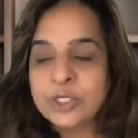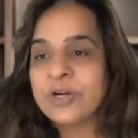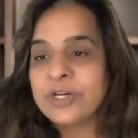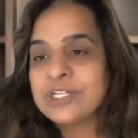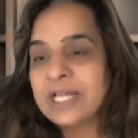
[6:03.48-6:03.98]

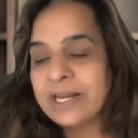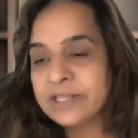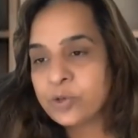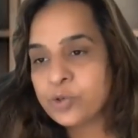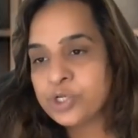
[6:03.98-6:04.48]
Rachit,
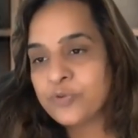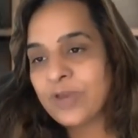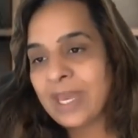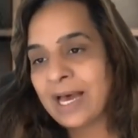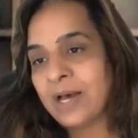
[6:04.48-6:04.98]
another question
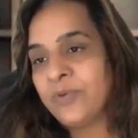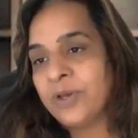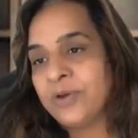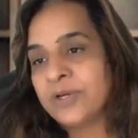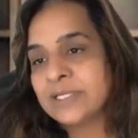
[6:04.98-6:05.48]
we have
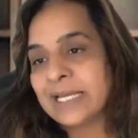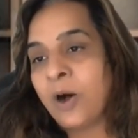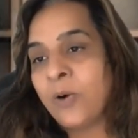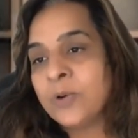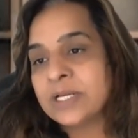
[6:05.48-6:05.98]
here is
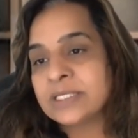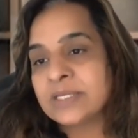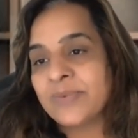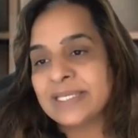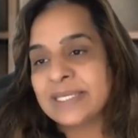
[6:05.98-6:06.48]
how
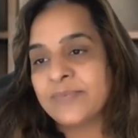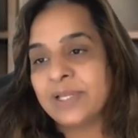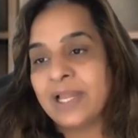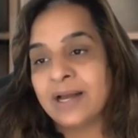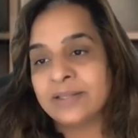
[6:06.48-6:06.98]

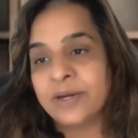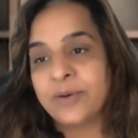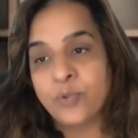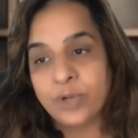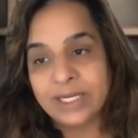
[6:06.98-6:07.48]
customizable are the
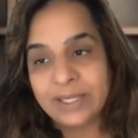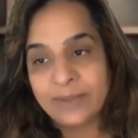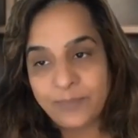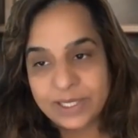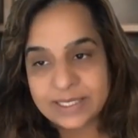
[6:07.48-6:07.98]
reporting
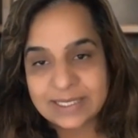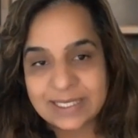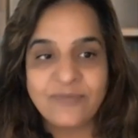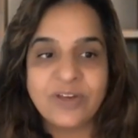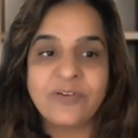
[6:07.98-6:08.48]
templates?
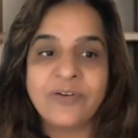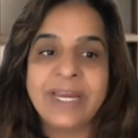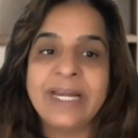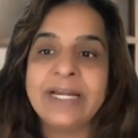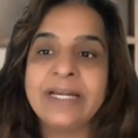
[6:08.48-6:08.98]
Can we
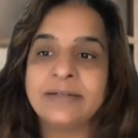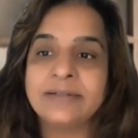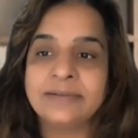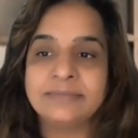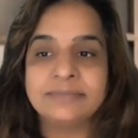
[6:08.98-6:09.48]
create
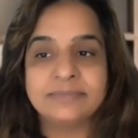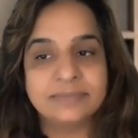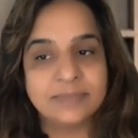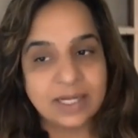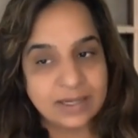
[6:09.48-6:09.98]

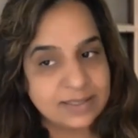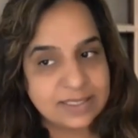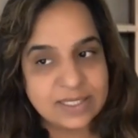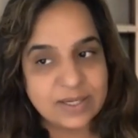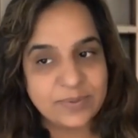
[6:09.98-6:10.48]

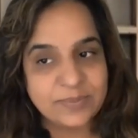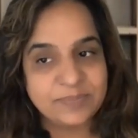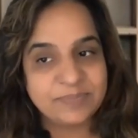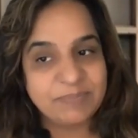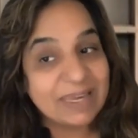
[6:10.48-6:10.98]

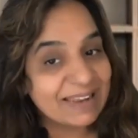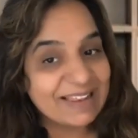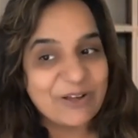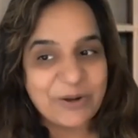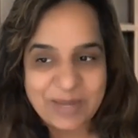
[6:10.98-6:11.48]
custom
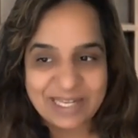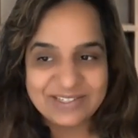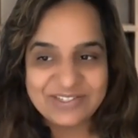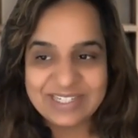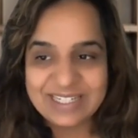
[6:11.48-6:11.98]
P&L or
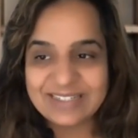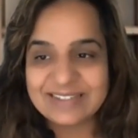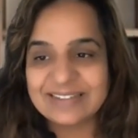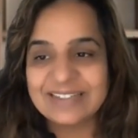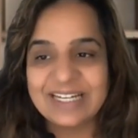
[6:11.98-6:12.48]
balance
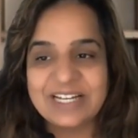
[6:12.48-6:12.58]
sheets?